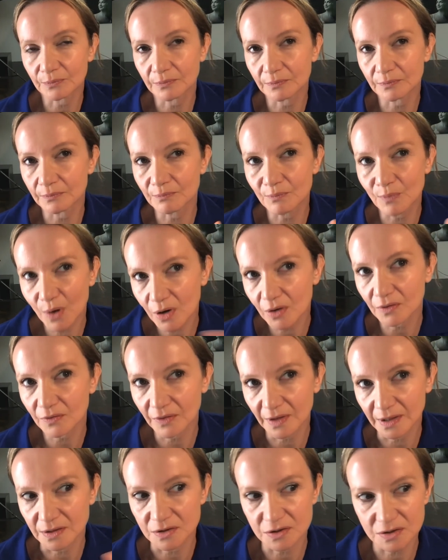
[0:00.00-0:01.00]
more
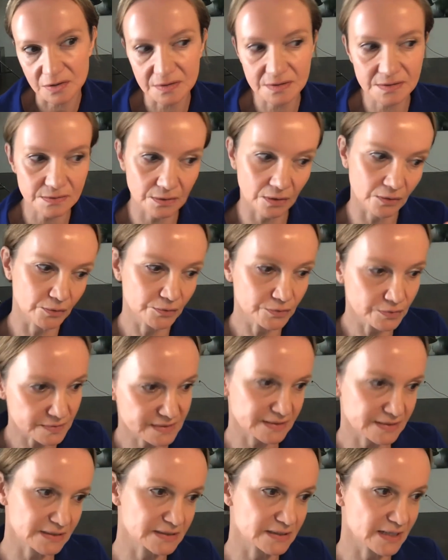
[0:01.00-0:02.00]
than just, oh, you
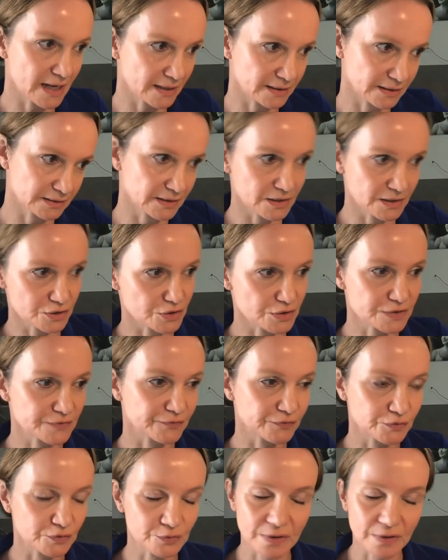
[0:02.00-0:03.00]
sit down and I'll just
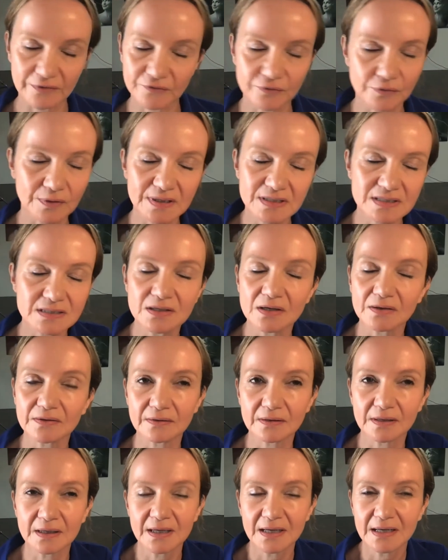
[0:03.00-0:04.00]
photograph you. It's
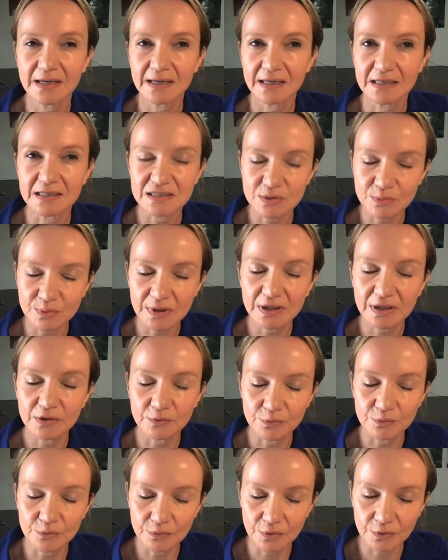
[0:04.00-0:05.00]
not, it's really
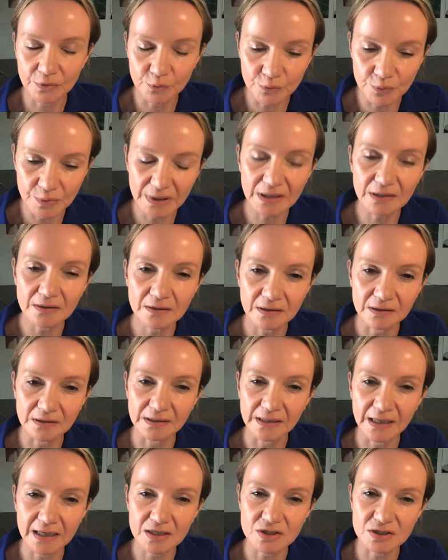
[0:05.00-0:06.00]
a real
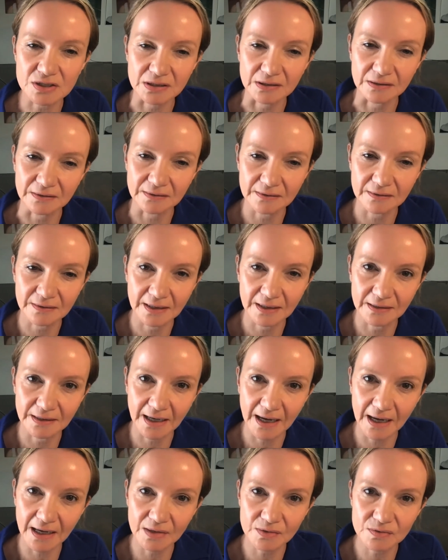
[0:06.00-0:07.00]
connection, and
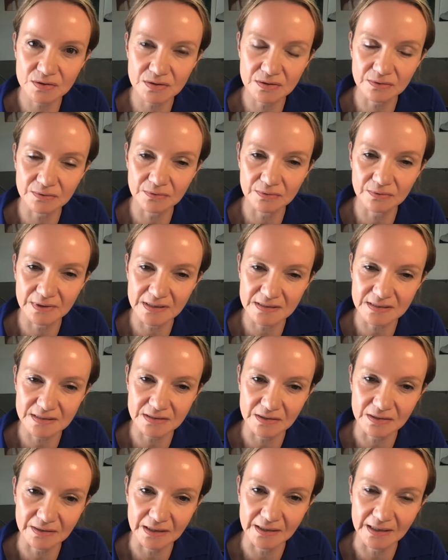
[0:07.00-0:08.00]
how to
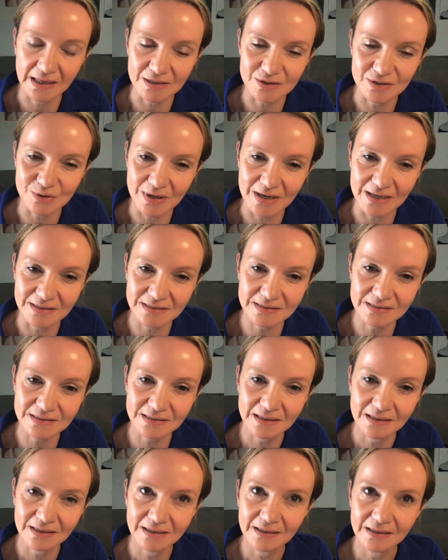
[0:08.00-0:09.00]
listen and address
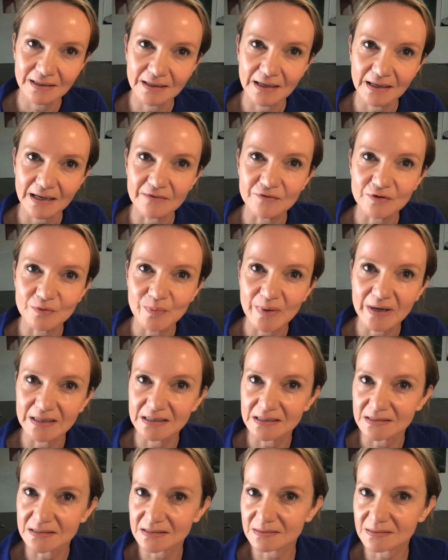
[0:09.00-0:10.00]

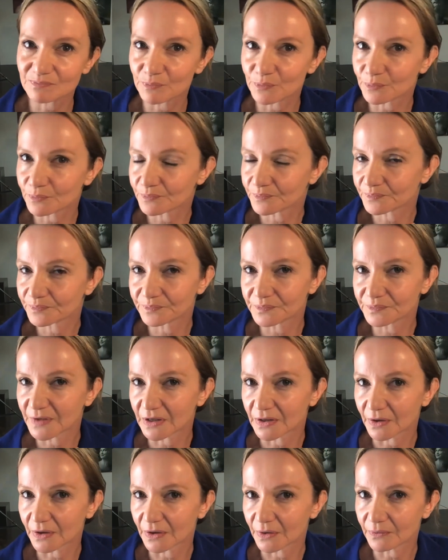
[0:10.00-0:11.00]
everybody's,
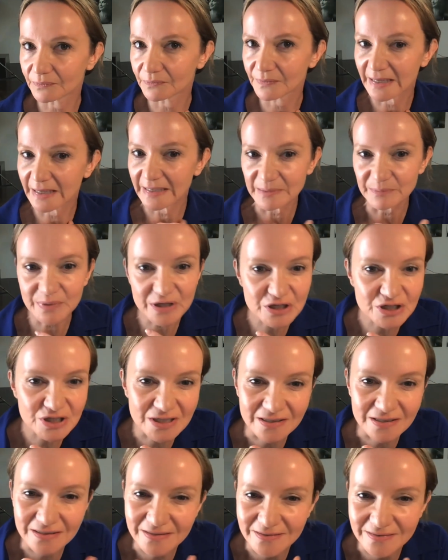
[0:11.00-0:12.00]

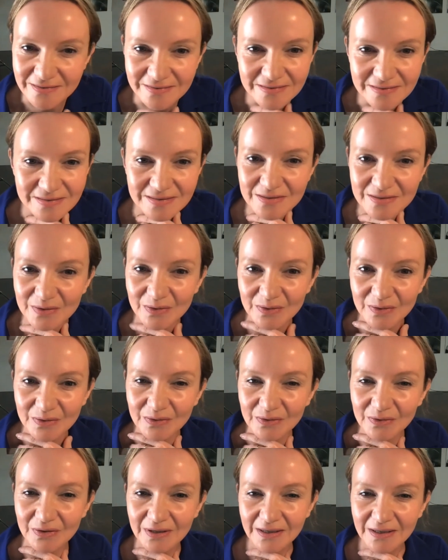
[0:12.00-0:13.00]
inhibitions
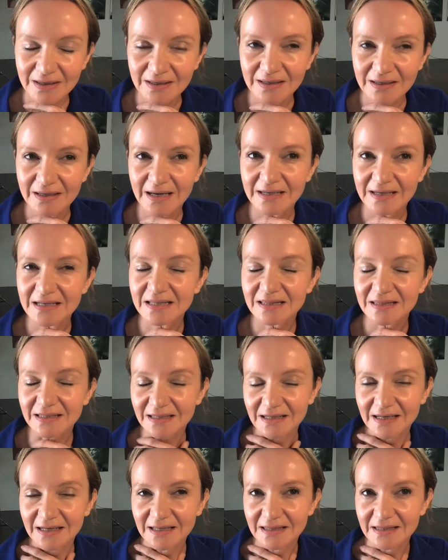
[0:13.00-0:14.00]
or
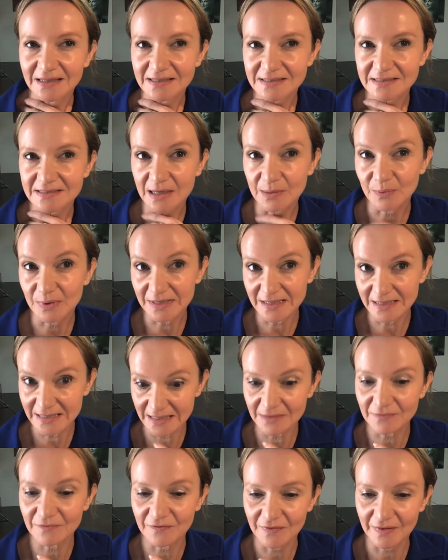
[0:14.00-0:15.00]
anything like this that will
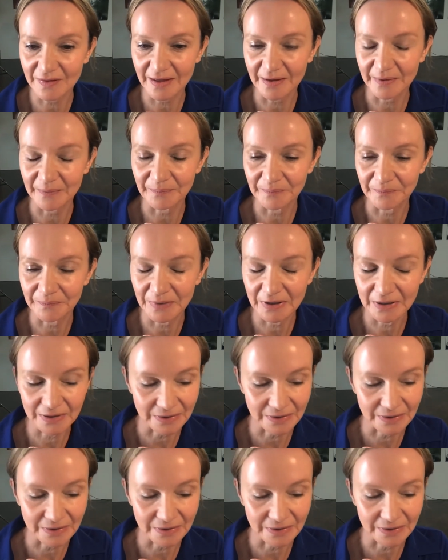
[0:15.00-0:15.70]
give them,